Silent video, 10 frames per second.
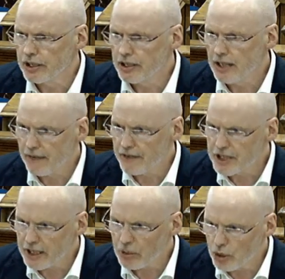Every
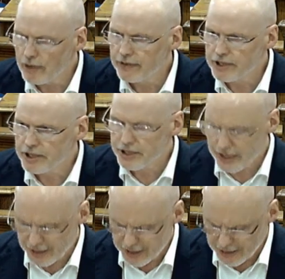single one of us has sinned.